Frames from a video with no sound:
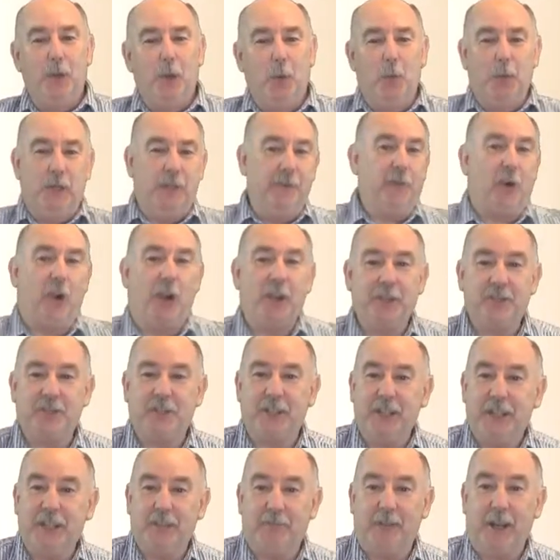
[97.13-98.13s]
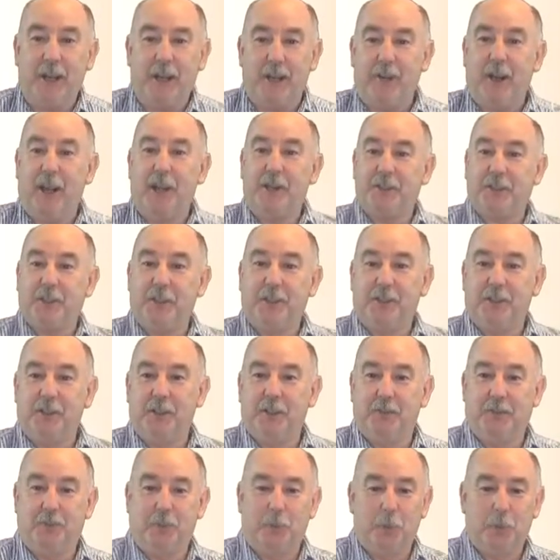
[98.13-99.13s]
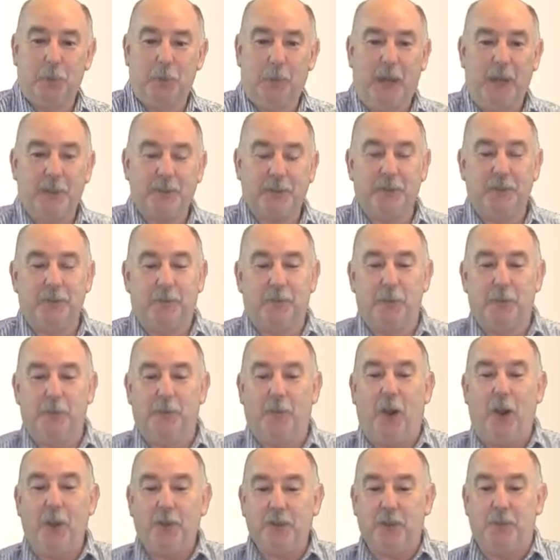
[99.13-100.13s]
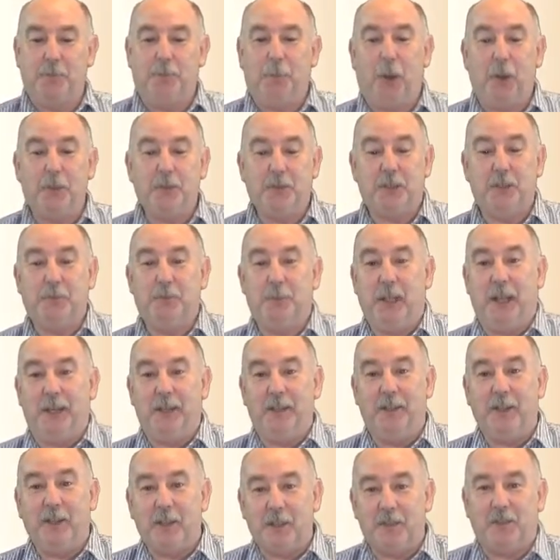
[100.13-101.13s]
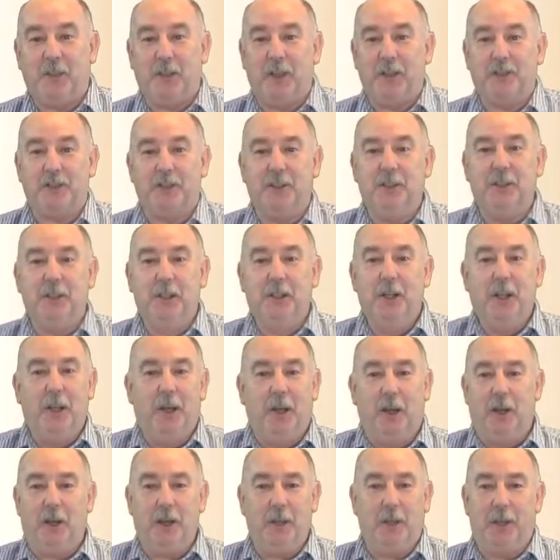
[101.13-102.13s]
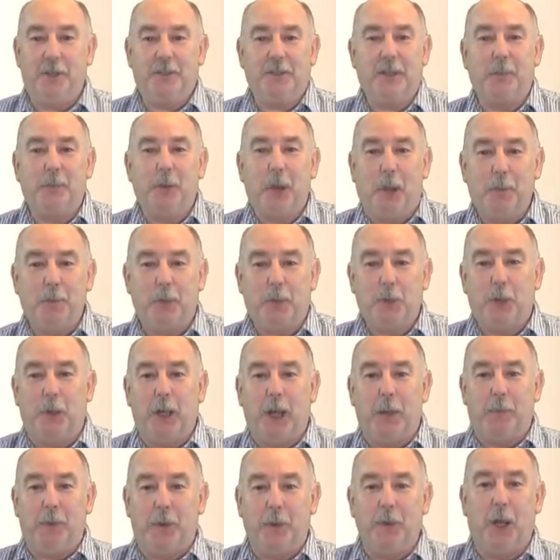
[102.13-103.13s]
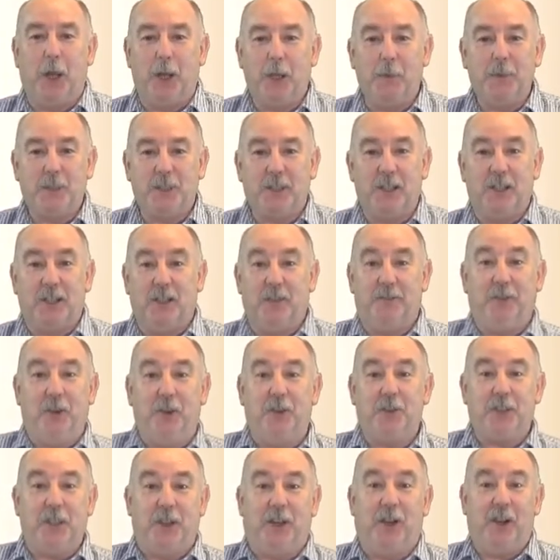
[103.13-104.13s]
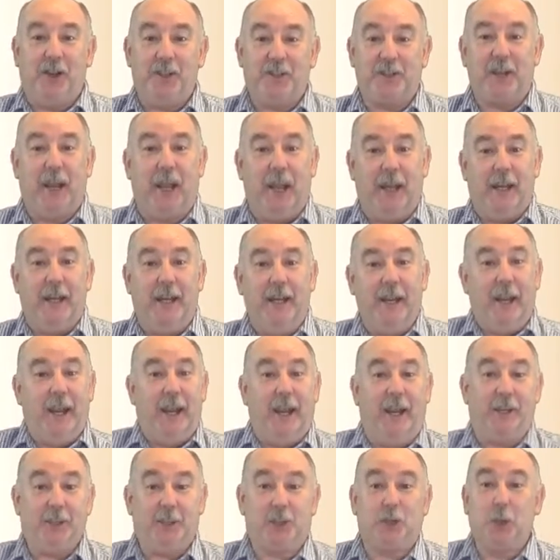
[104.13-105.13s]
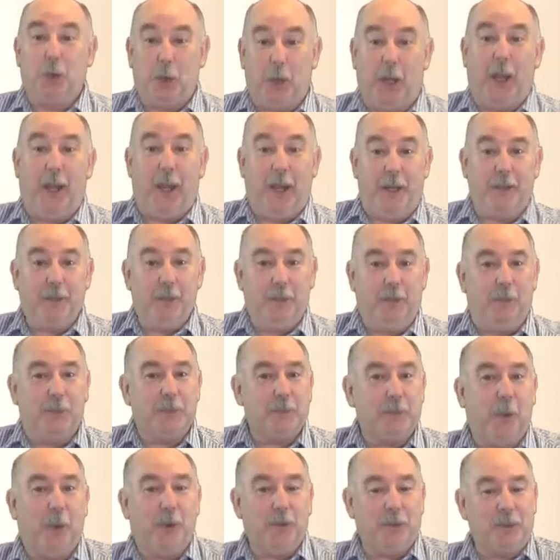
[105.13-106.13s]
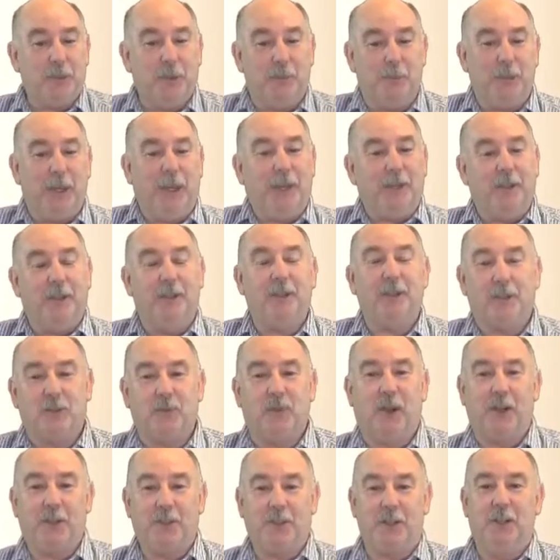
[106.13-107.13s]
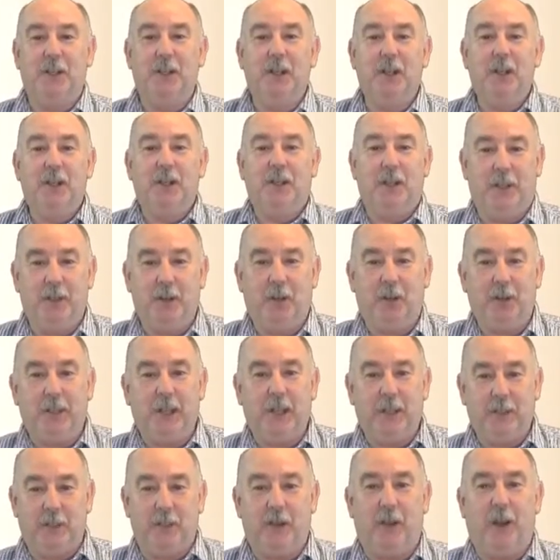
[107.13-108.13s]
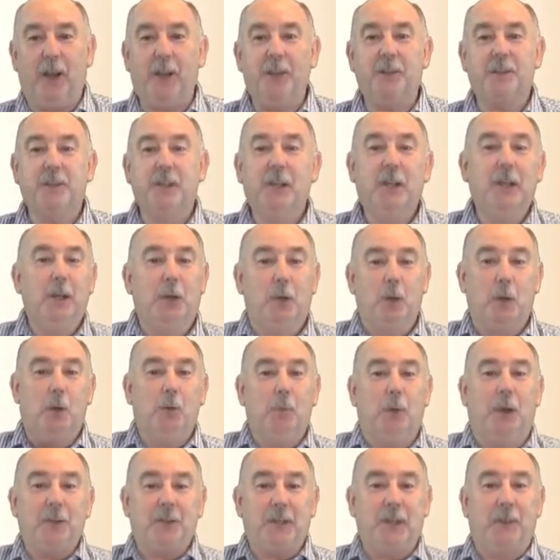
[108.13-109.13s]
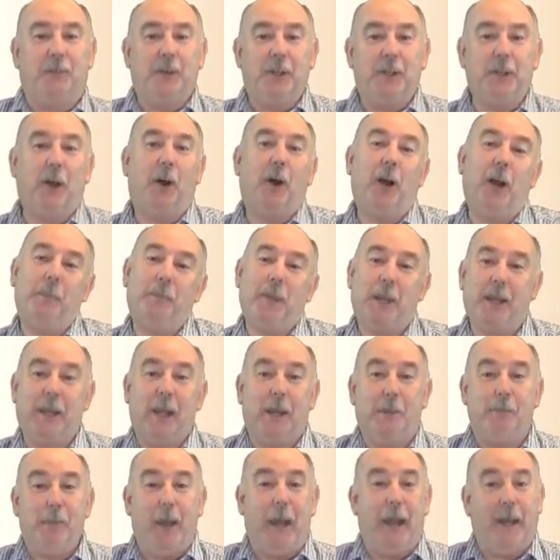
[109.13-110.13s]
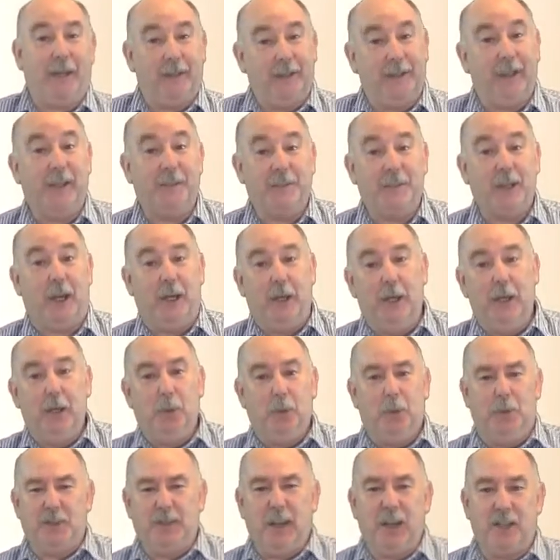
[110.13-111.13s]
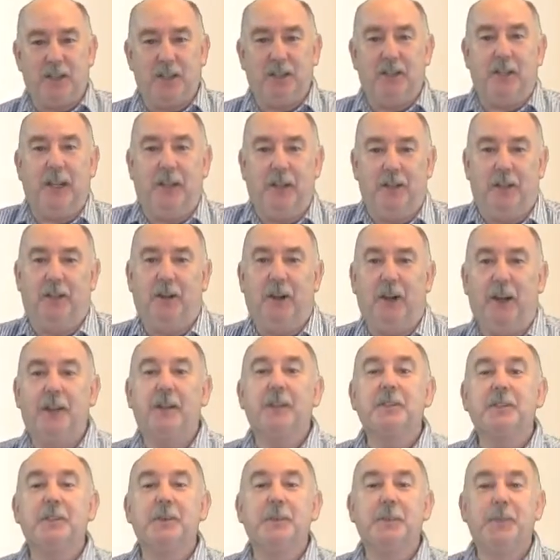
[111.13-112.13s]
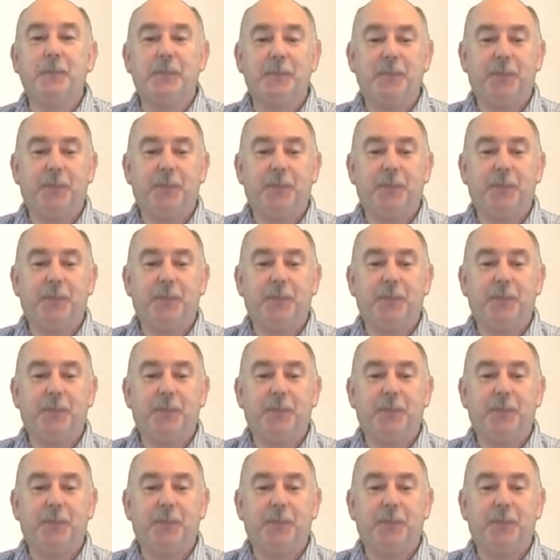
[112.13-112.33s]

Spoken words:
Whenever I see a runner asking in a forum asking for advice on post-tib tendon dysfunction, I sometimes join up anonymously, and the first thing I say, how sure are you it's post-tib tendon dysfunction and not tendinitis? Almost every time they come back and they say, well, it's actually tendinitis.